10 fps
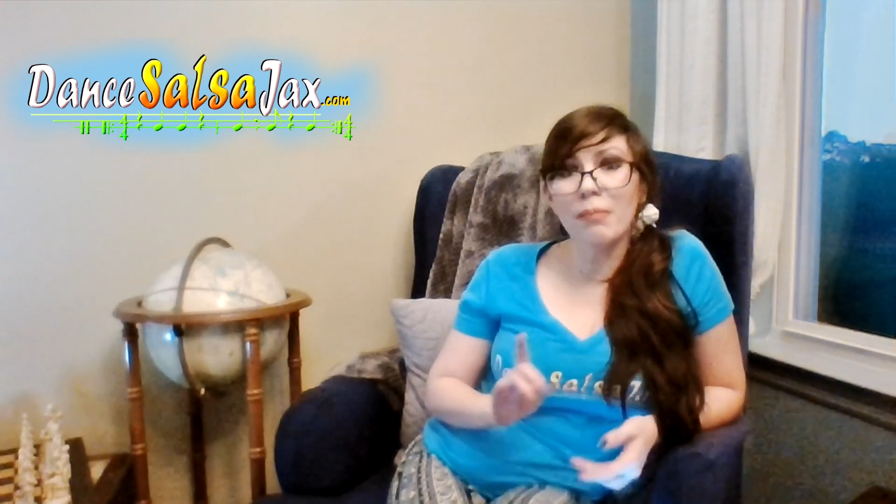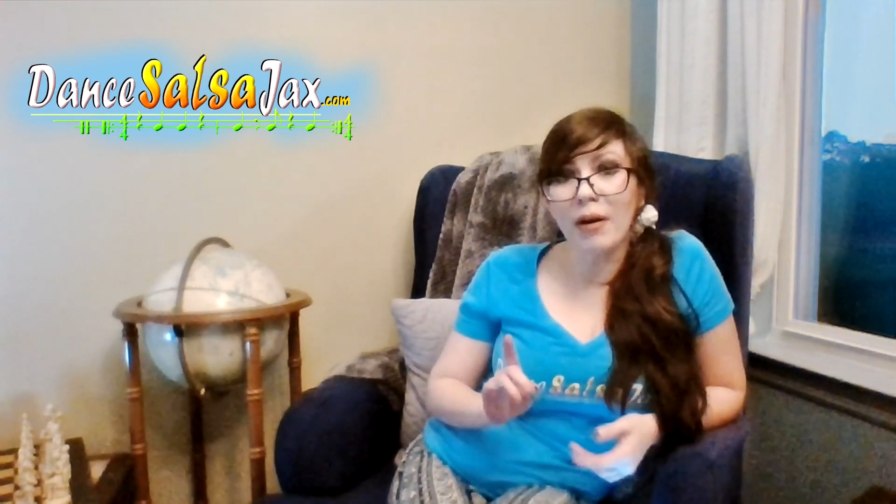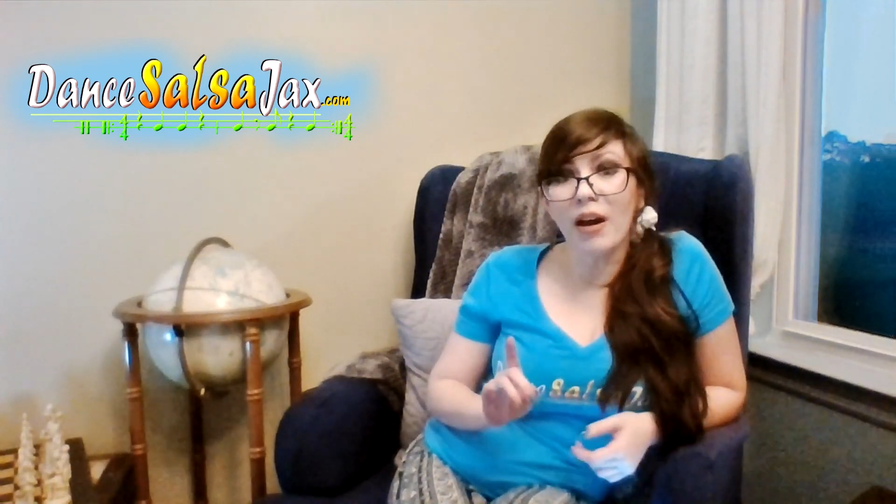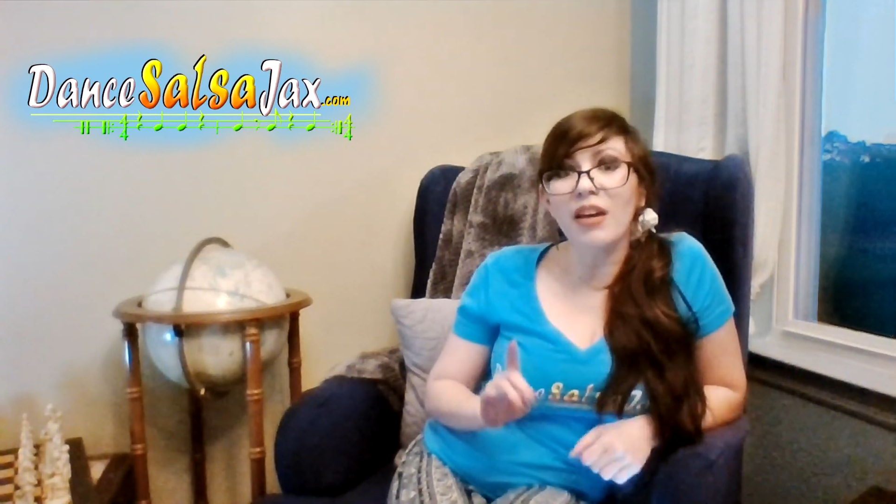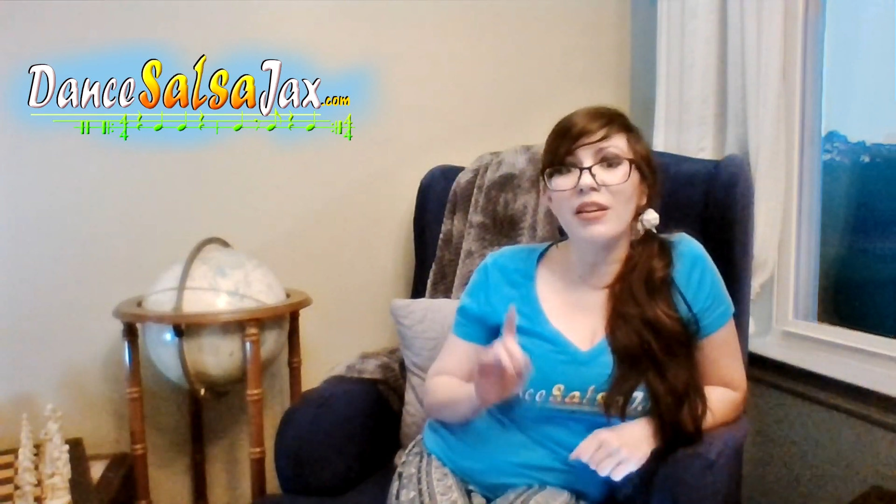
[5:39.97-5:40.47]

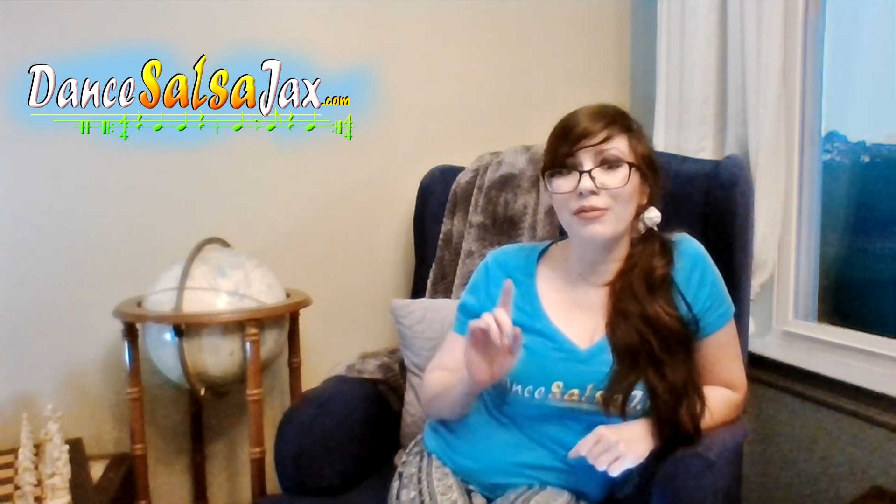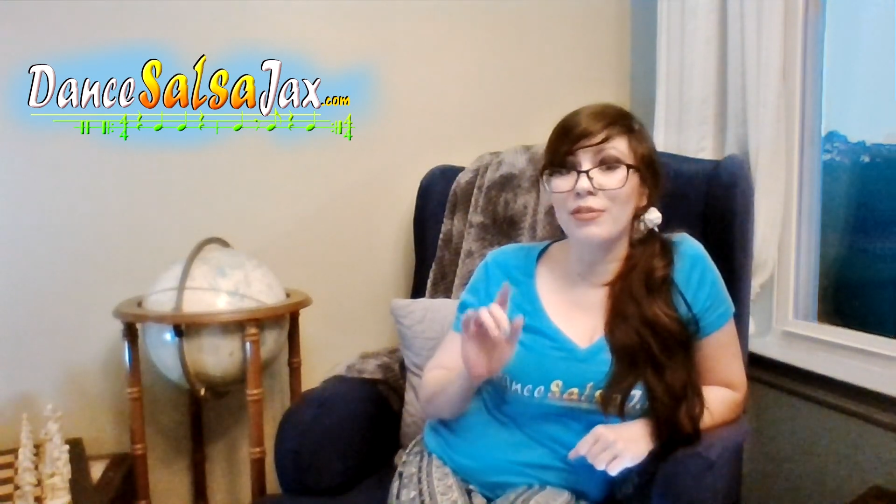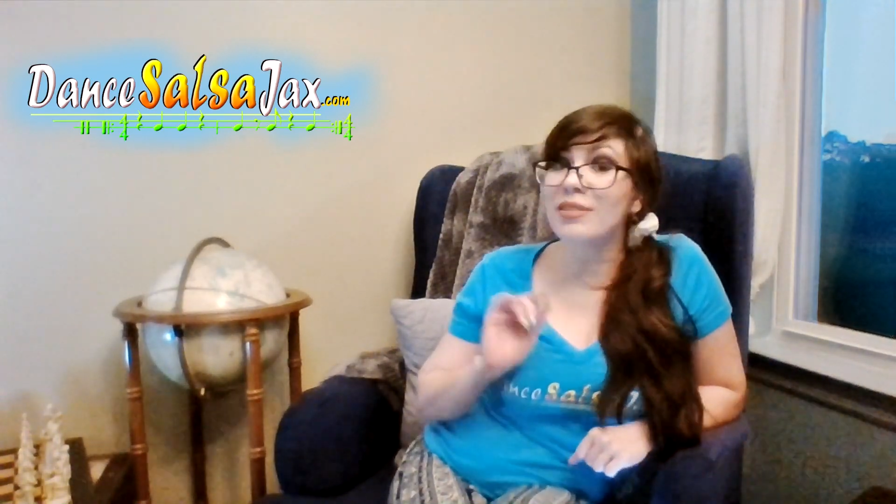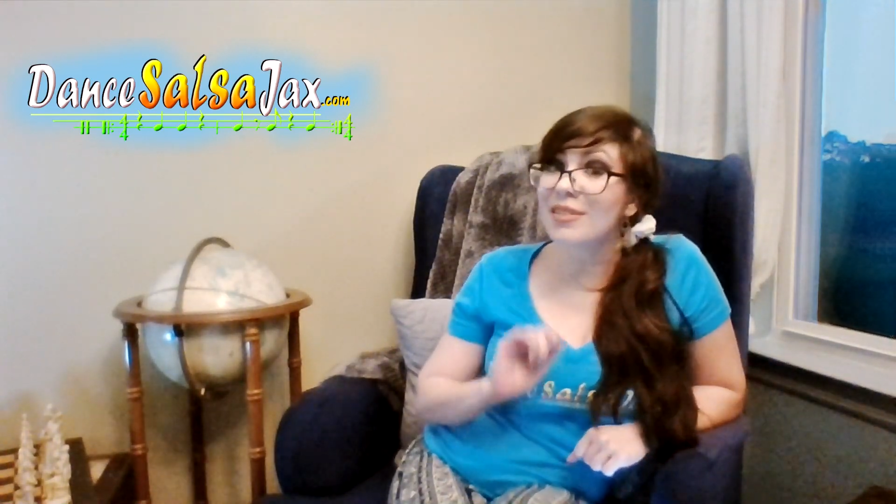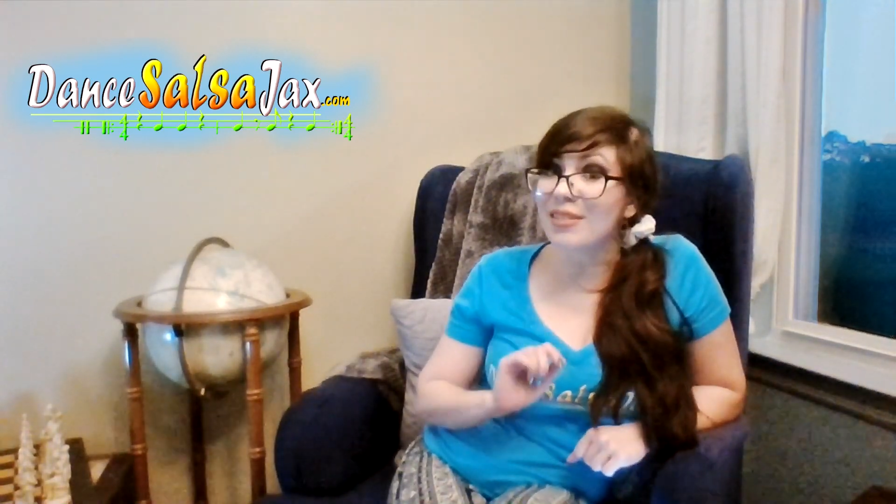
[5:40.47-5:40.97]
But if
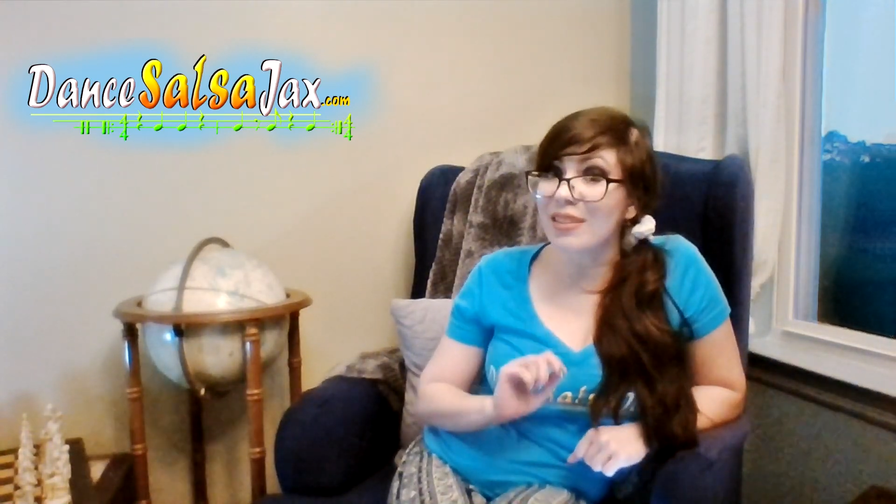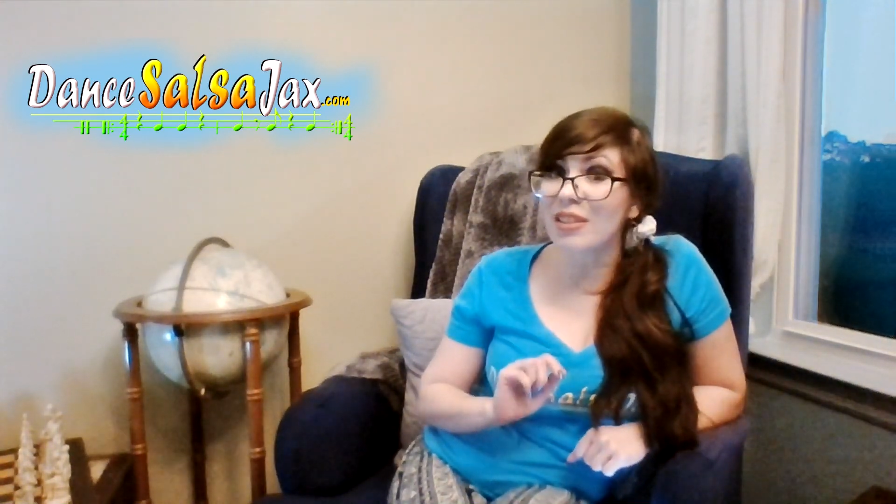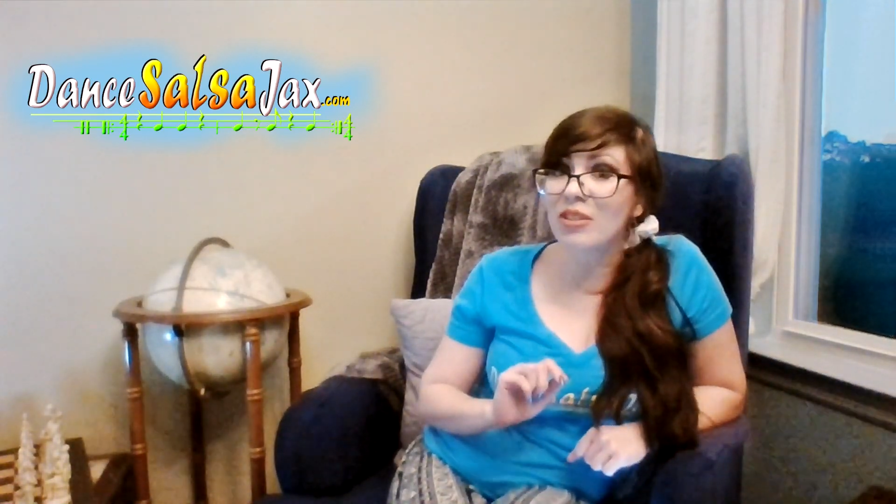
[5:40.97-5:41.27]
you see